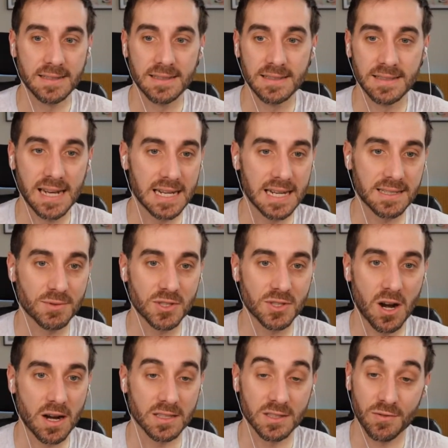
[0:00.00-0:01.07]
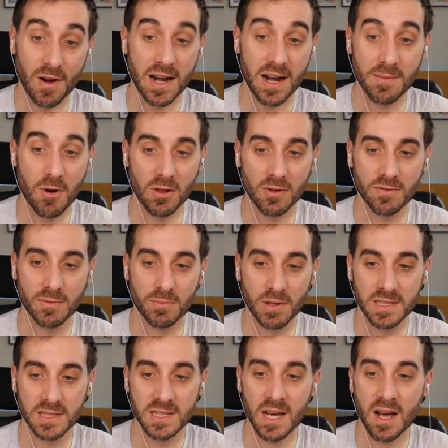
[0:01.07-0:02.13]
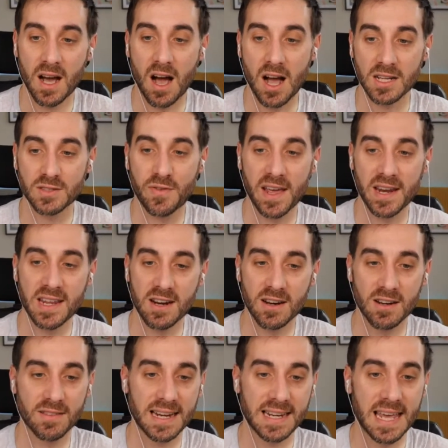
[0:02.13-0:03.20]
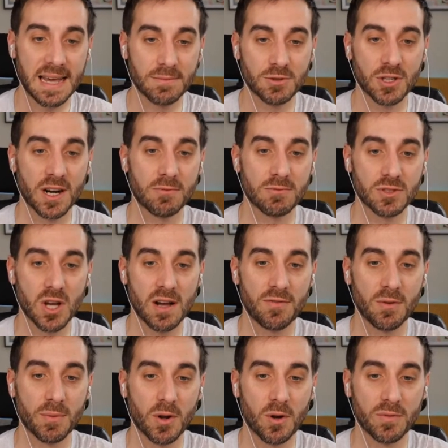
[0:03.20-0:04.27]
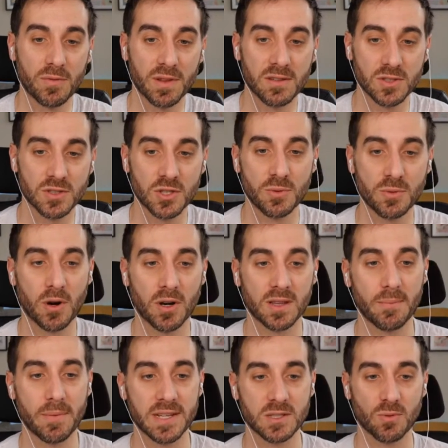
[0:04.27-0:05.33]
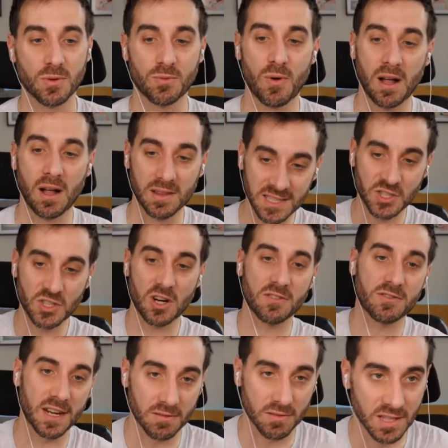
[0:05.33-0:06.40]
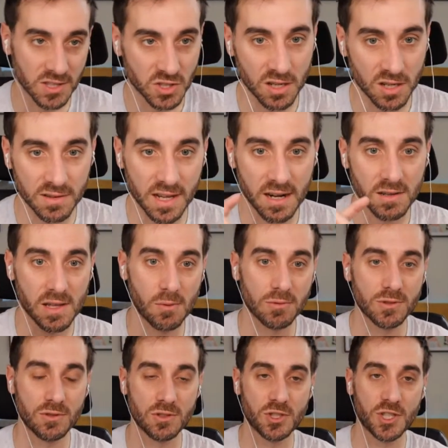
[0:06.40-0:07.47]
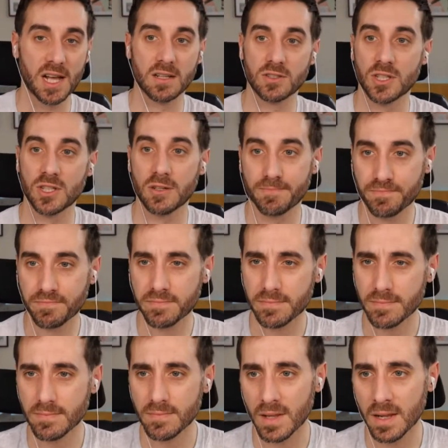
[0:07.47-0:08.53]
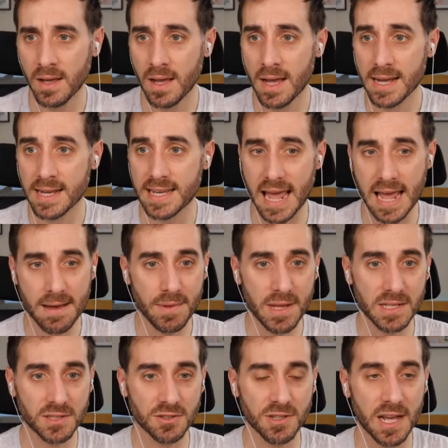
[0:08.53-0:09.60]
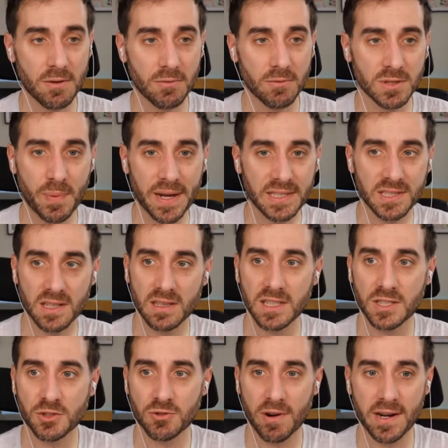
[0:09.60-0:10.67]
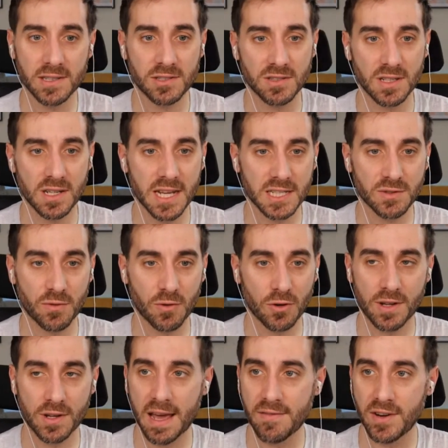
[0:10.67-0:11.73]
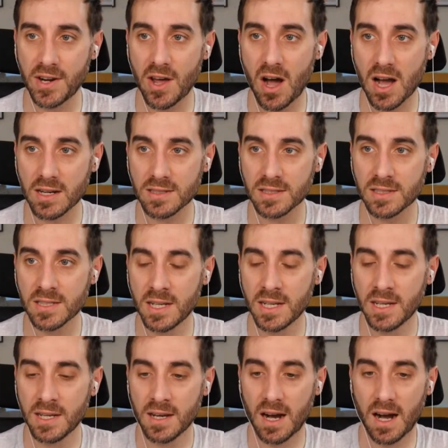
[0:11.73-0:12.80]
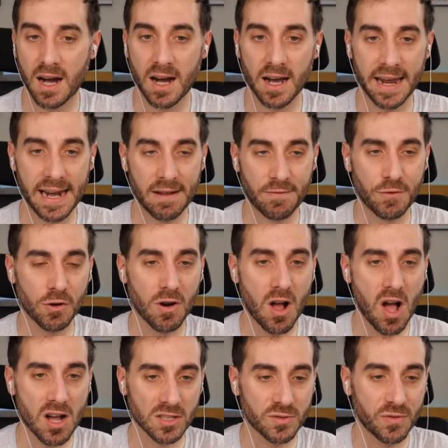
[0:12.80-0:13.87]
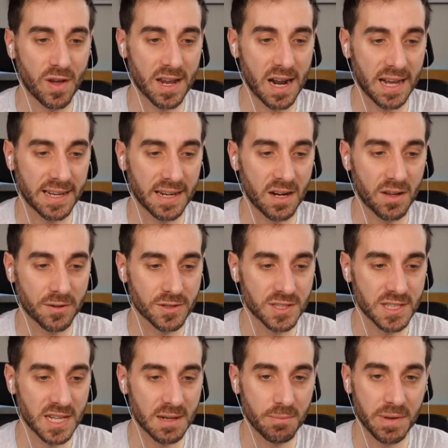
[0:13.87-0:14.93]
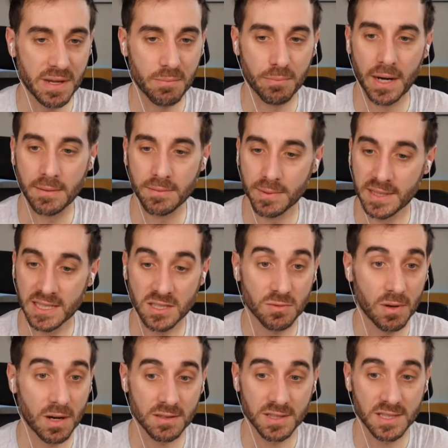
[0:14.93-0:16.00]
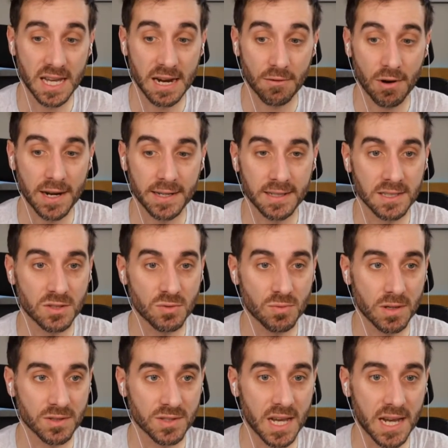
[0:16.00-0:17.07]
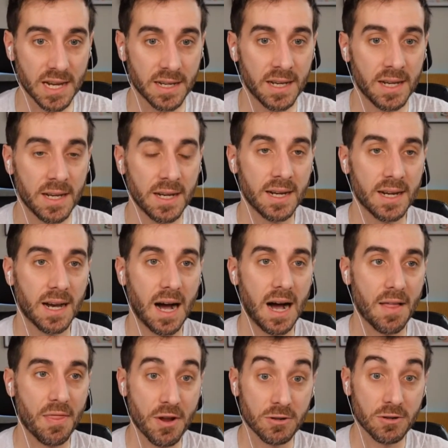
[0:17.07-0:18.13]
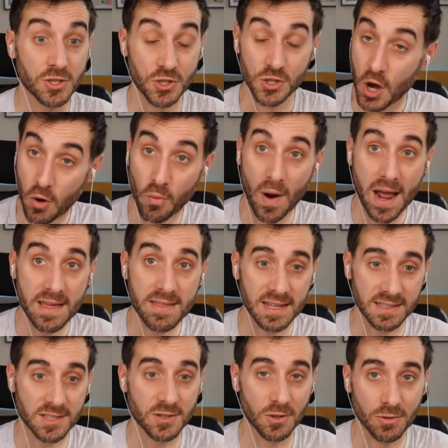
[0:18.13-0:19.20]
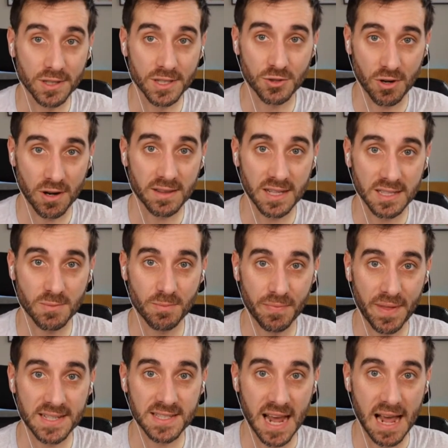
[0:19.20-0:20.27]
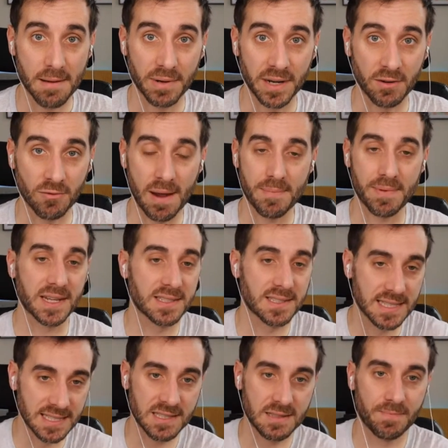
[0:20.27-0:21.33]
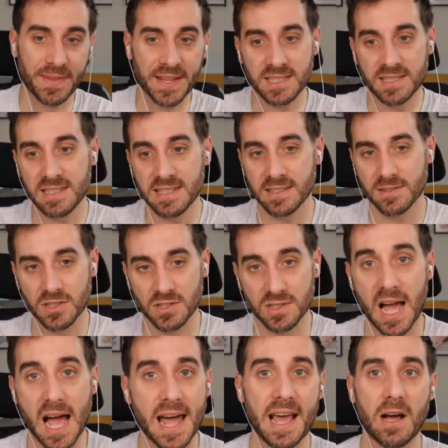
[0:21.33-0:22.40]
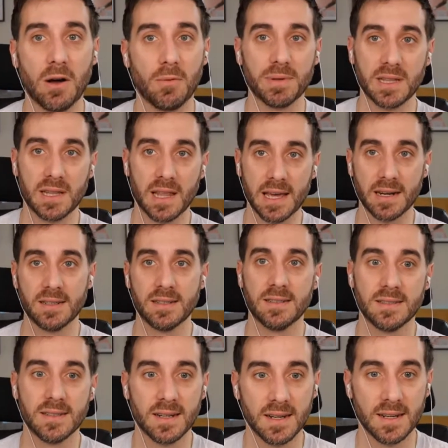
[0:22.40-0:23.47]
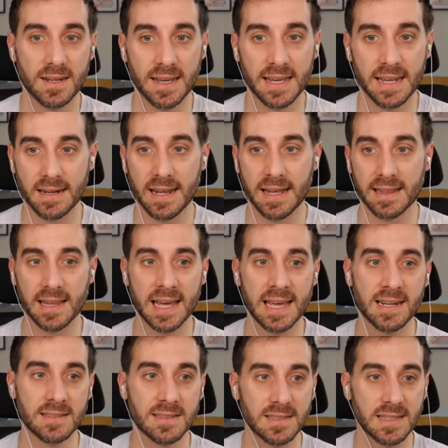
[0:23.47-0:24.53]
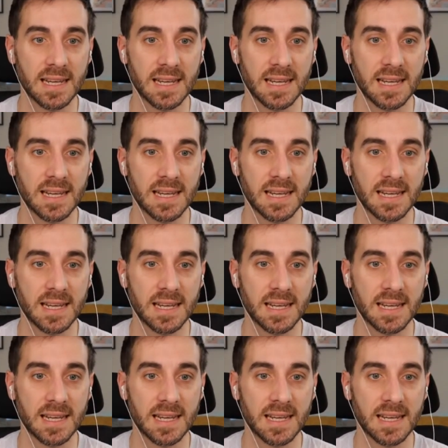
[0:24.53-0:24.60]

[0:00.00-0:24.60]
Guys, I'm sorry. It's Friday. I'm all over the place. Hawks fan here. That Cam trade was awful, but hopefully there's a two-part that makes it worthwhile. Let's start there. Then we'll do the challenge. So Cam yesterday was basically traded to the Knicks for Kevin Knox. And if you're a Hawks fan, I can understand being bummed. But this is what I'll say, right? This is what I'll say. There's no way that's the only trade that's happening, right? Because this deal does not help Atlanta. And Atlanta's